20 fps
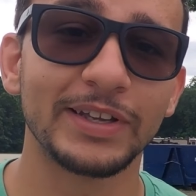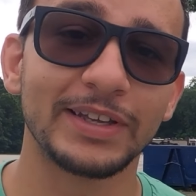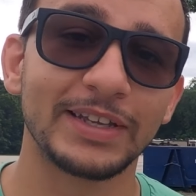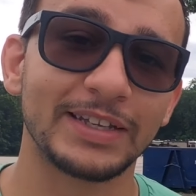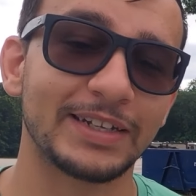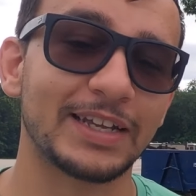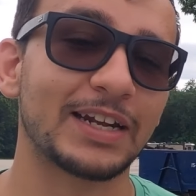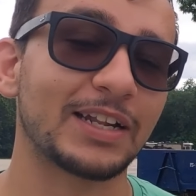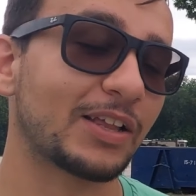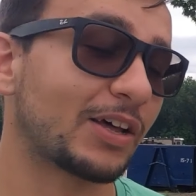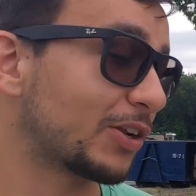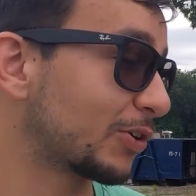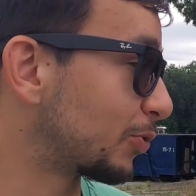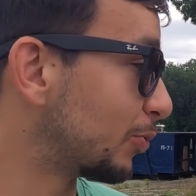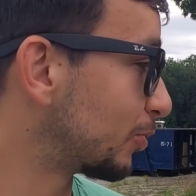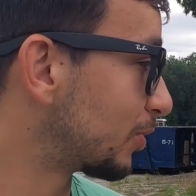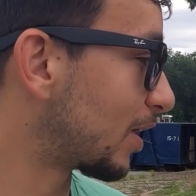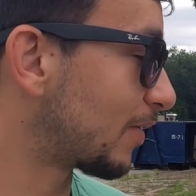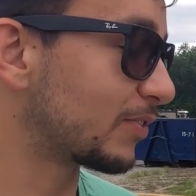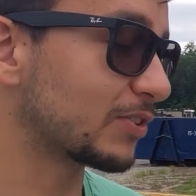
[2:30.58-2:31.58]
and had a lot of cool
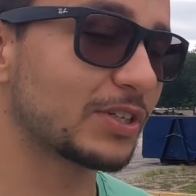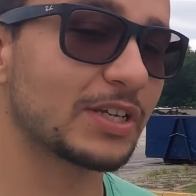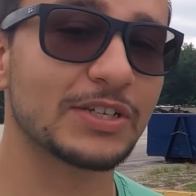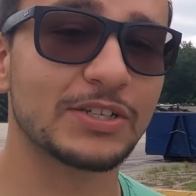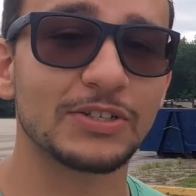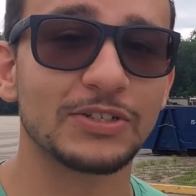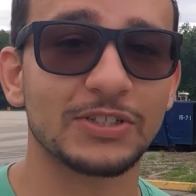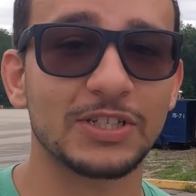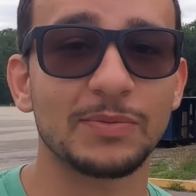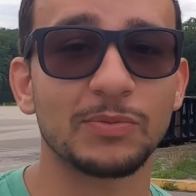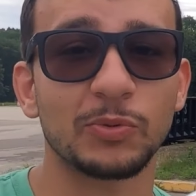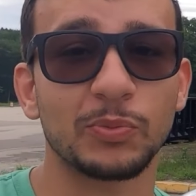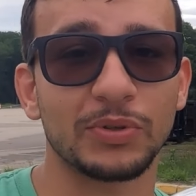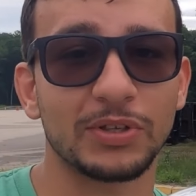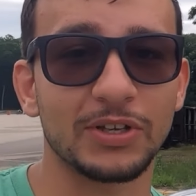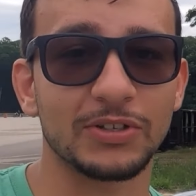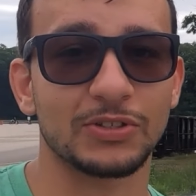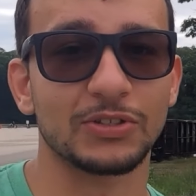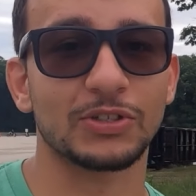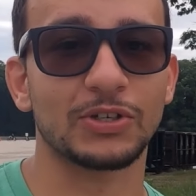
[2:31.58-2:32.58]
conversations simply
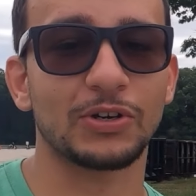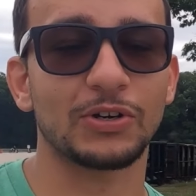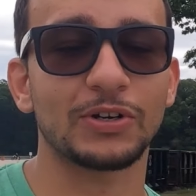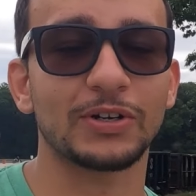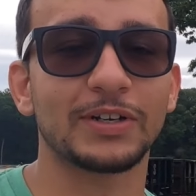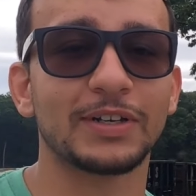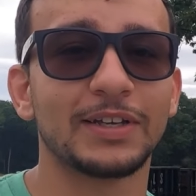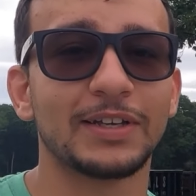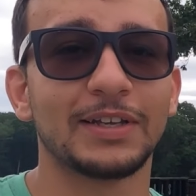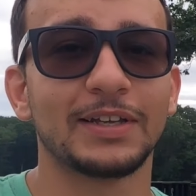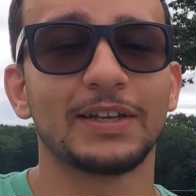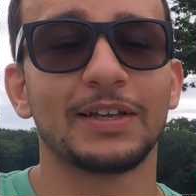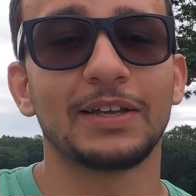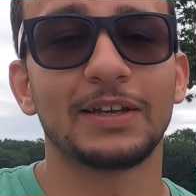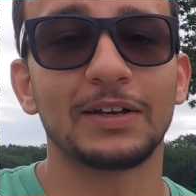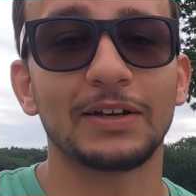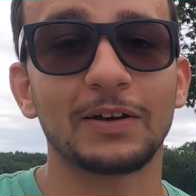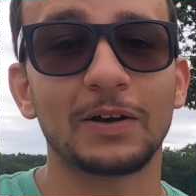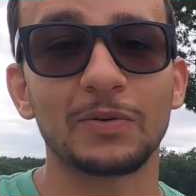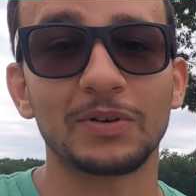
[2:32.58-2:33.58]
because of the car.
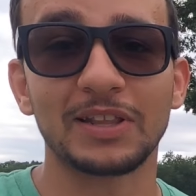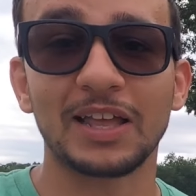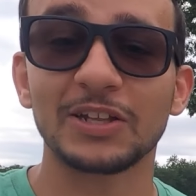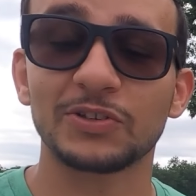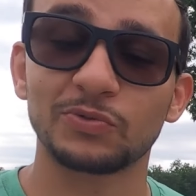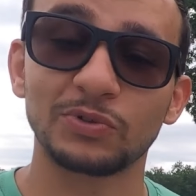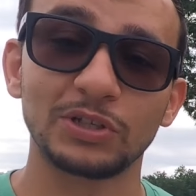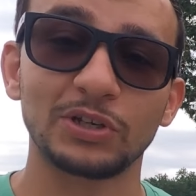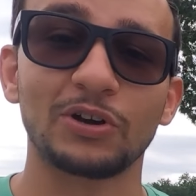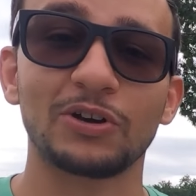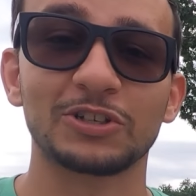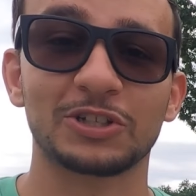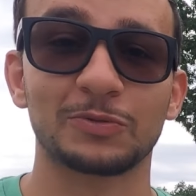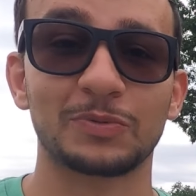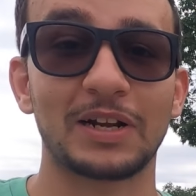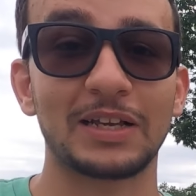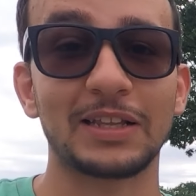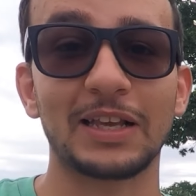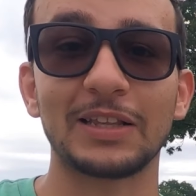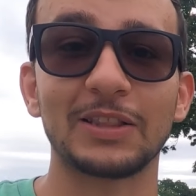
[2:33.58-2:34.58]
And that's really awesome,
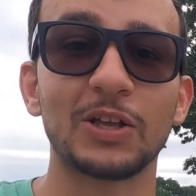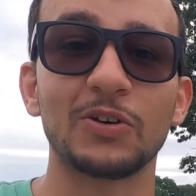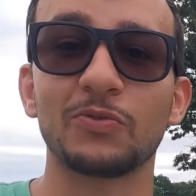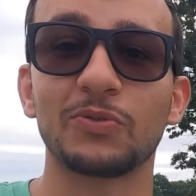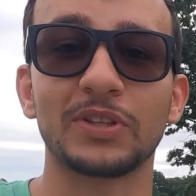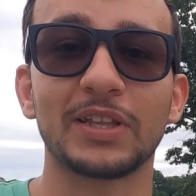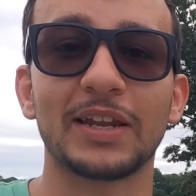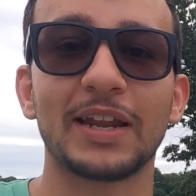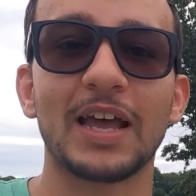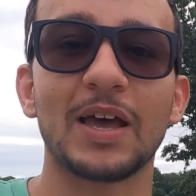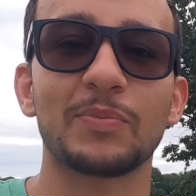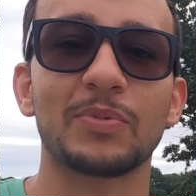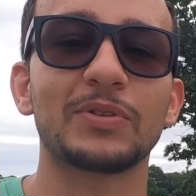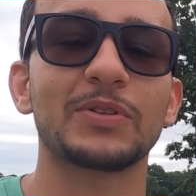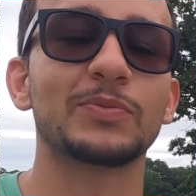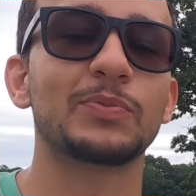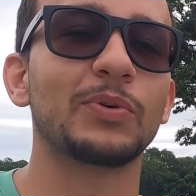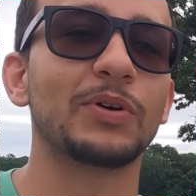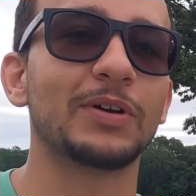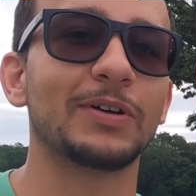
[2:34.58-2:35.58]
and I love when that happens.
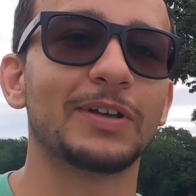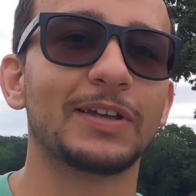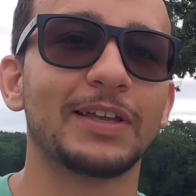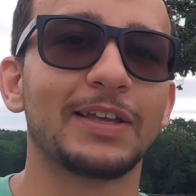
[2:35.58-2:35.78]
But